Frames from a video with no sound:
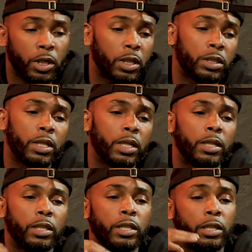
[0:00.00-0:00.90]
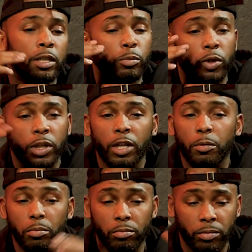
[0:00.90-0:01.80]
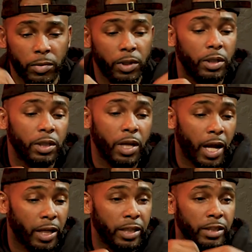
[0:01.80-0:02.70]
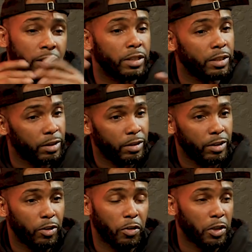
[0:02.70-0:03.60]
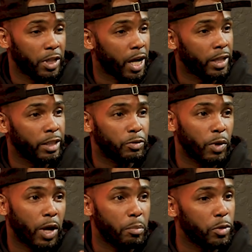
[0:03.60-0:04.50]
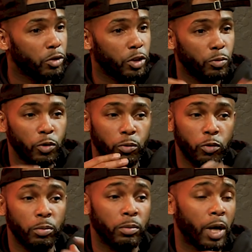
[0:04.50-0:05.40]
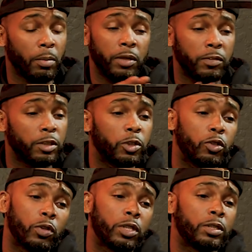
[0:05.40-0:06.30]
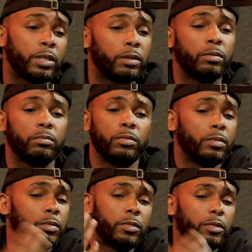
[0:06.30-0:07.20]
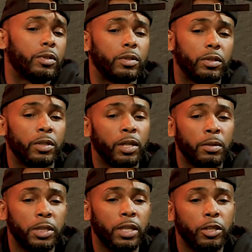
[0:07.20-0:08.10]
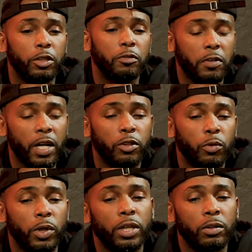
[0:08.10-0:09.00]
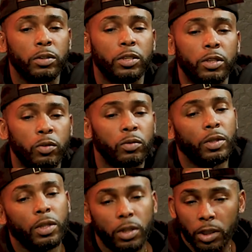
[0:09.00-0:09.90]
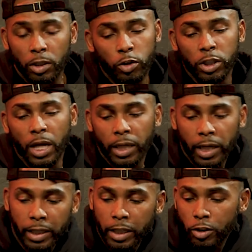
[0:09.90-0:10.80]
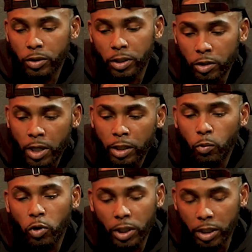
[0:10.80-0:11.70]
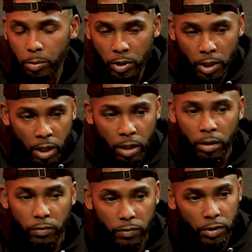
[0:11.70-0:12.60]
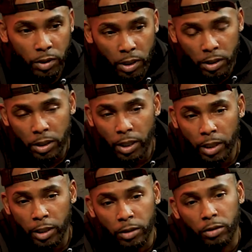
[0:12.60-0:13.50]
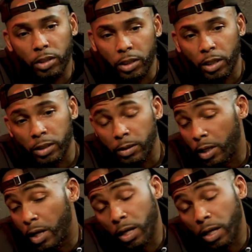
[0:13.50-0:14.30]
you know what I'm saying? And it'll bring up 90s, early 90s rap music, whoop, whoop, probably yeah. some stories that, you know what I'm saying, you couldn't find nowhere else. So you just gotta have interest. You gotta wanna keep it alive. You know what I'm saying? And, and under,